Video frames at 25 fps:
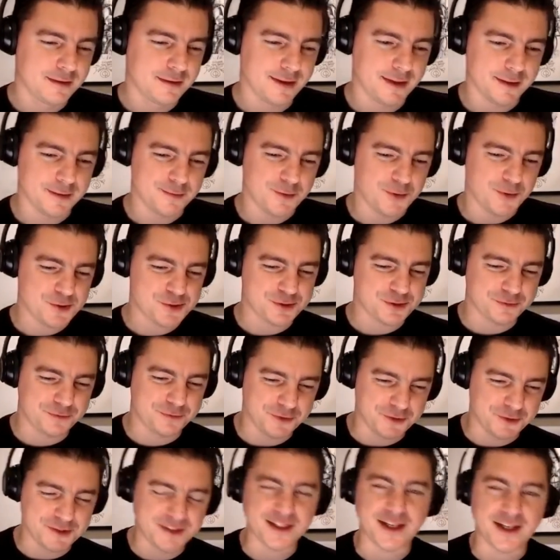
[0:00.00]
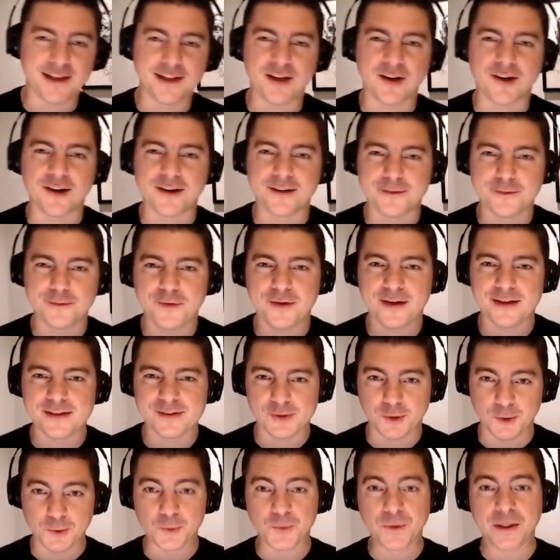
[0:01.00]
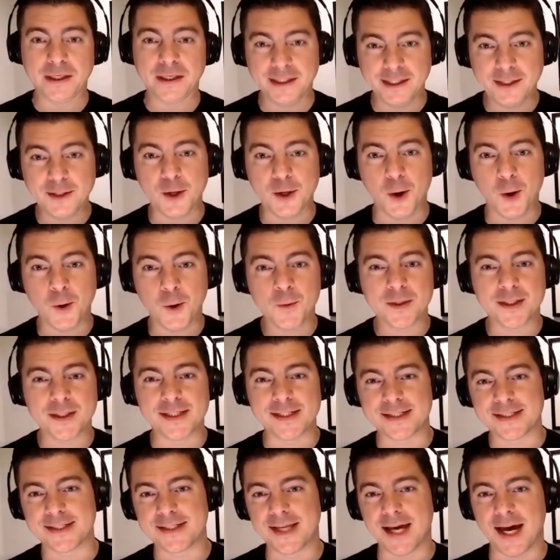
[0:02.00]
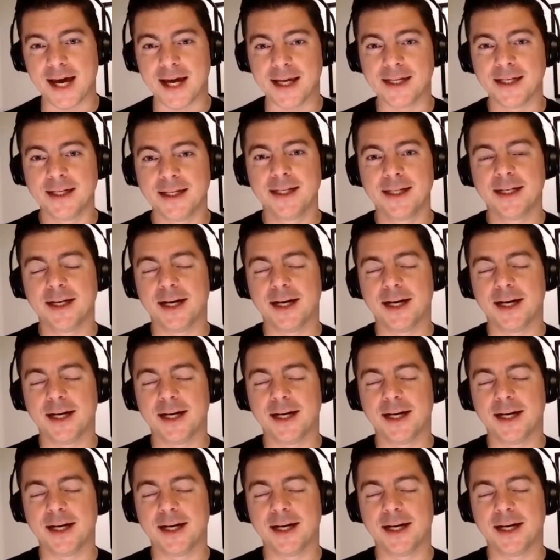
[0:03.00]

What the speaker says: most of your diehard fans already know is that